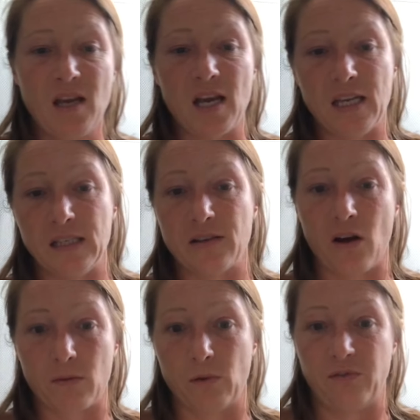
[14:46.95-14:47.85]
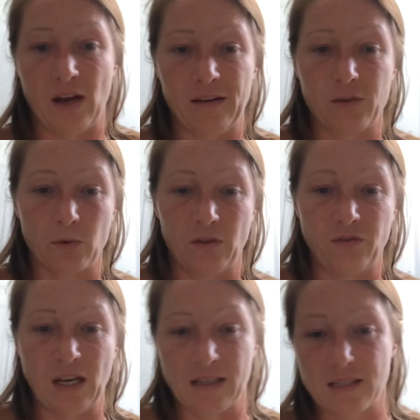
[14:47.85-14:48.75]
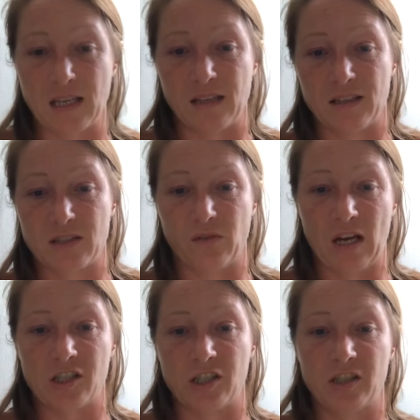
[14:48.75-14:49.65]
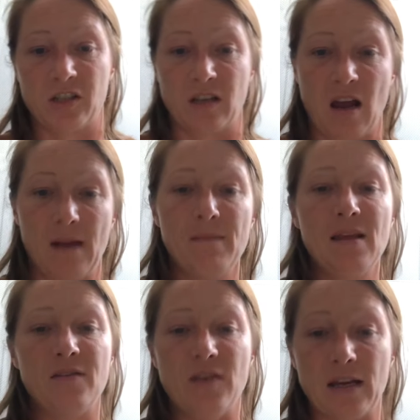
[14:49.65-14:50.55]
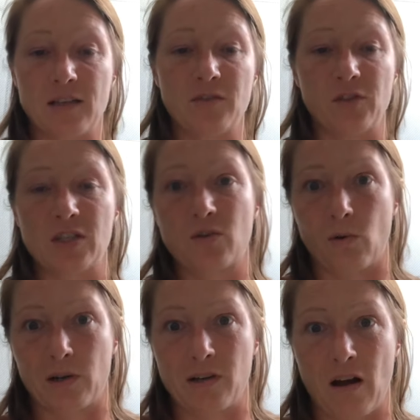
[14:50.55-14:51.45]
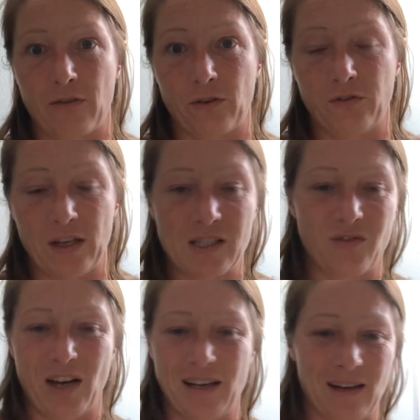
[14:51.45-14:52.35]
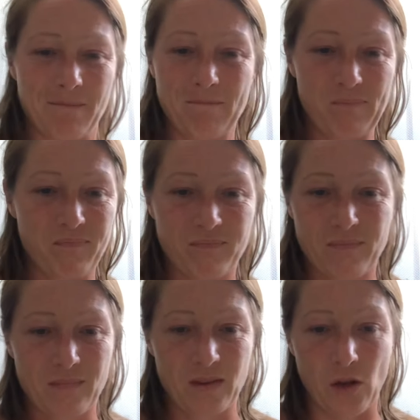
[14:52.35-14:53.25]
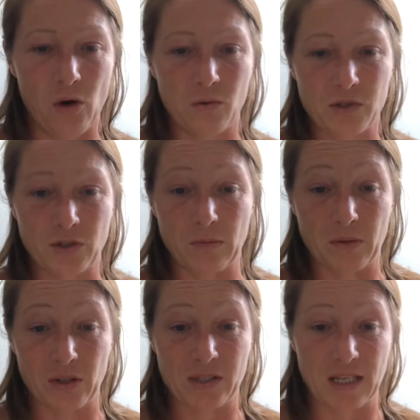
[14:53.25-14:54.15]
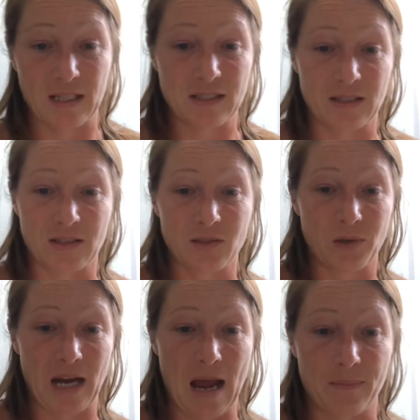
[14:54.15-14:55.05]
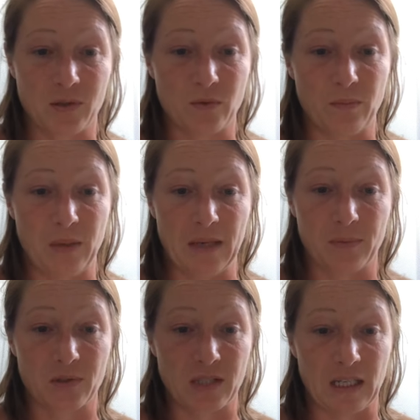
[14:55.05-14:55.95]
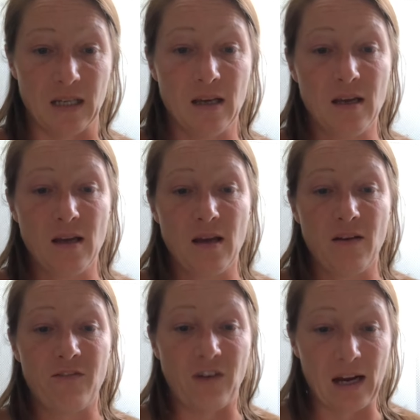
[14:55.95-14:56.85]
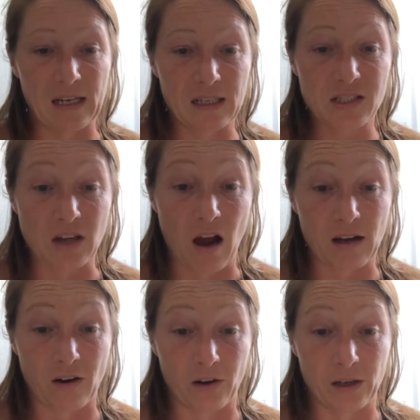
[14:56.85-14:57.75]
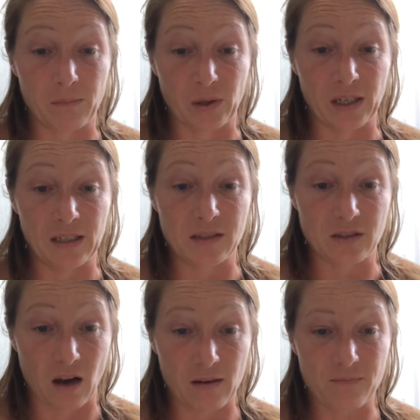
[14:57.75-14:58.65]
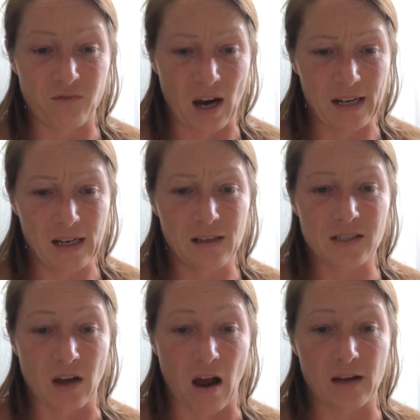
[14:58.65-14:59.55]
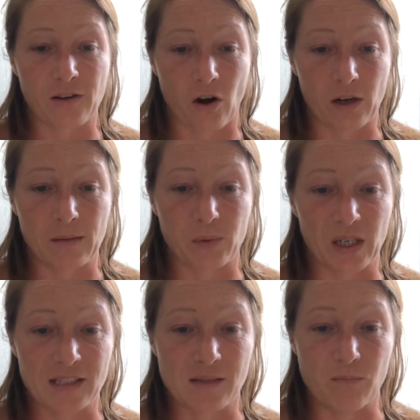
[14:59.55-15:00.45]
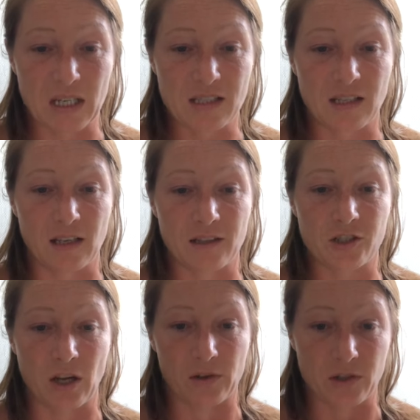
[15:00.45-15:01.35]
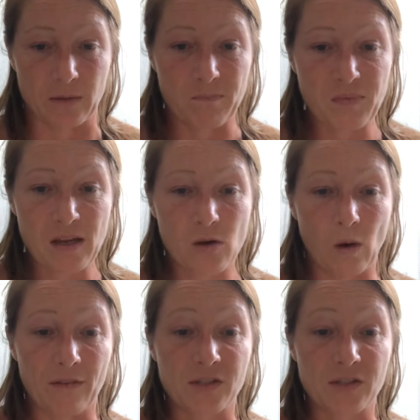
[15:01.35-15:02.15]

any dog will fight through a fence and that Savachi should not negatively score a dog for fence fighting. No, Sternberg says, this is what happens when people see fighting stock guarding breed, fighting stock guarding breeds and mixing in the shelter who have